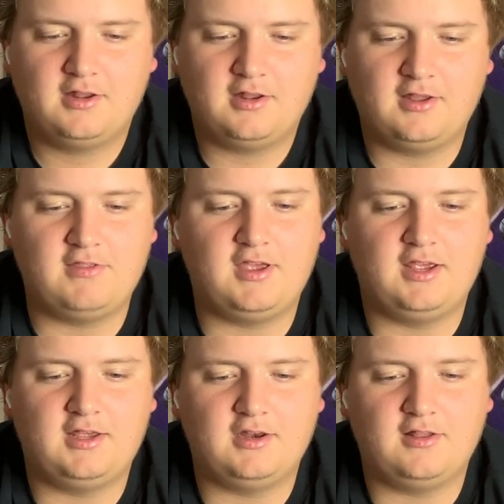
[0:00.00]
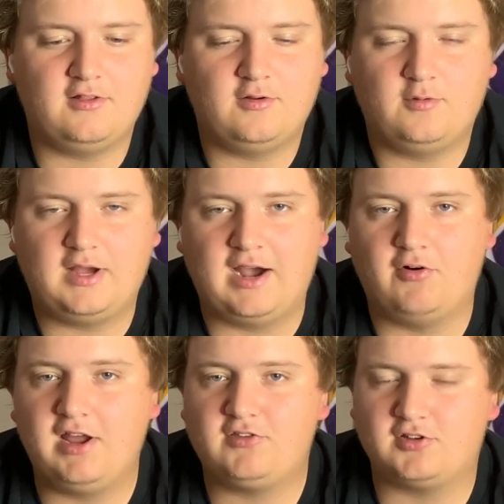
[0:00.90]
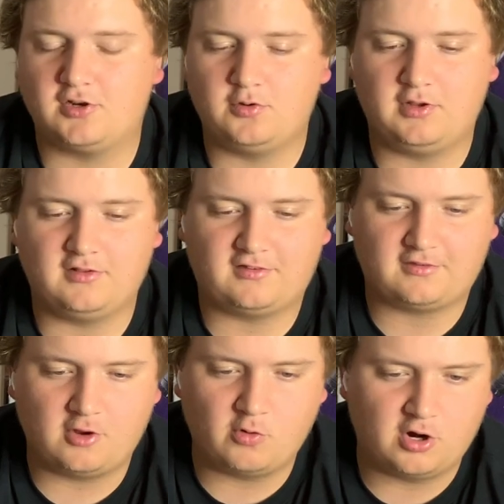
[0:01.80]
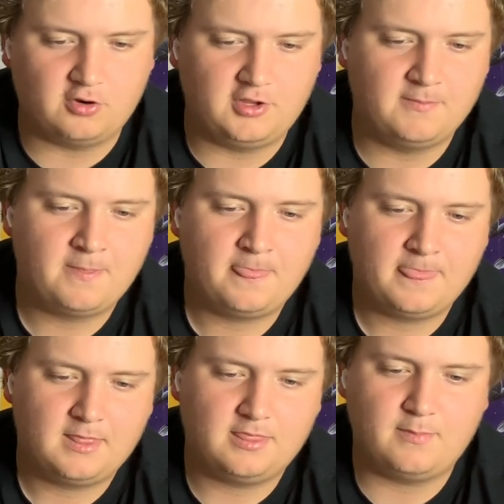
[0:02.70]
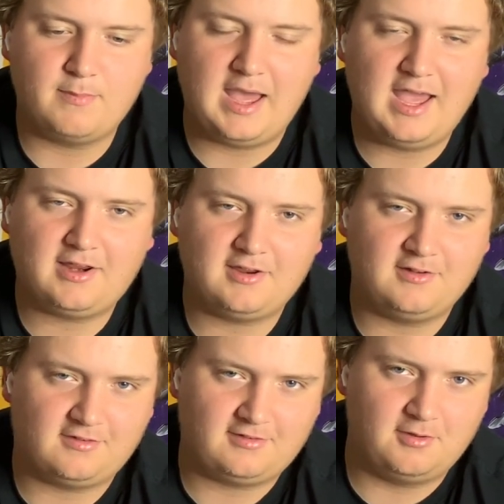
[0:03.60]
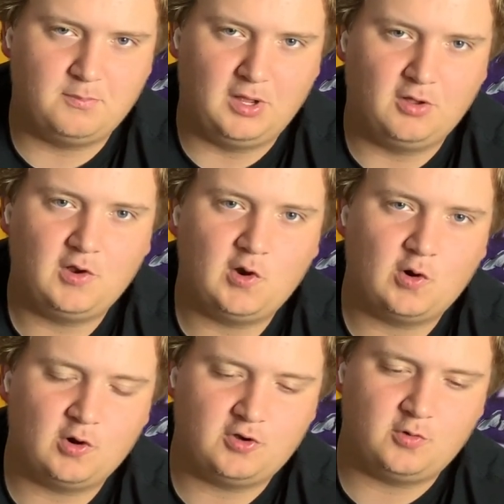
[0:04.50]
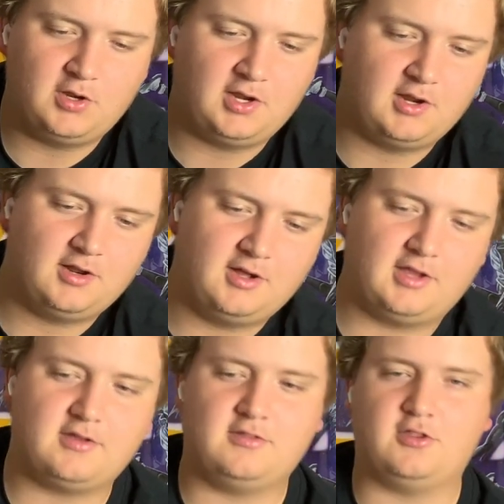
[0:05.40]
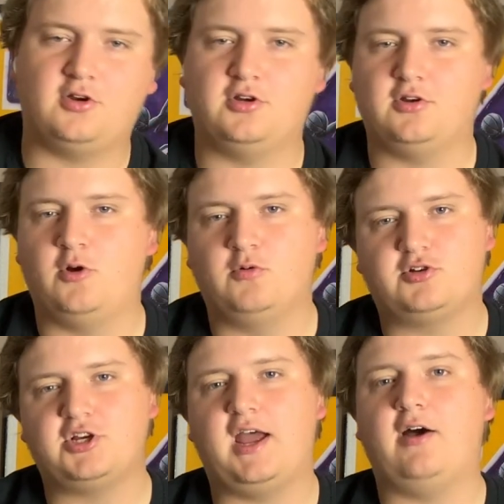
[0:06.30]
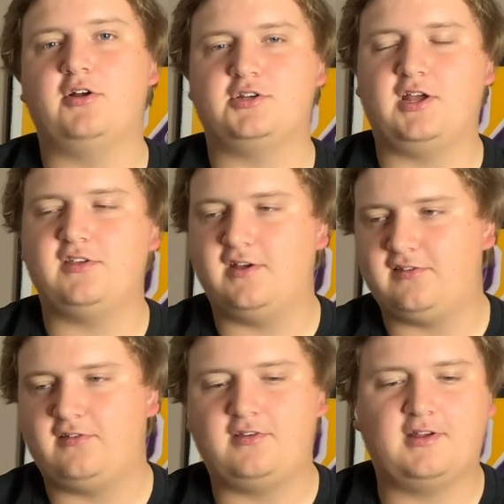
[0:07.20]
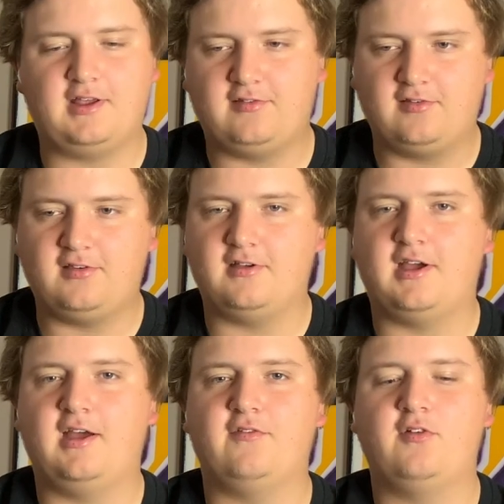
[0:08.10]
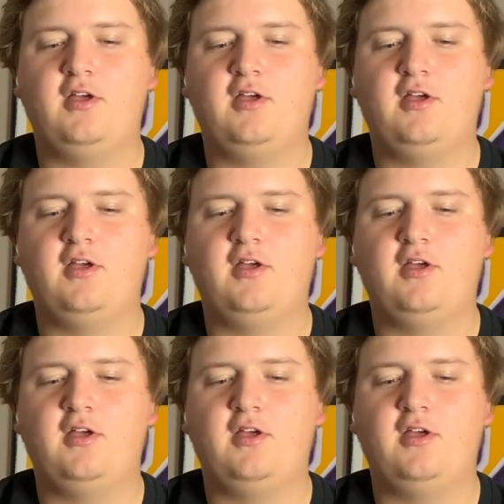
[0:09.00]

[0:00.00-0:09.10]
And then I like that they're doing this so early. The MAC and Sun Belt are doing like their own challenge, how the SEC and the ACC have.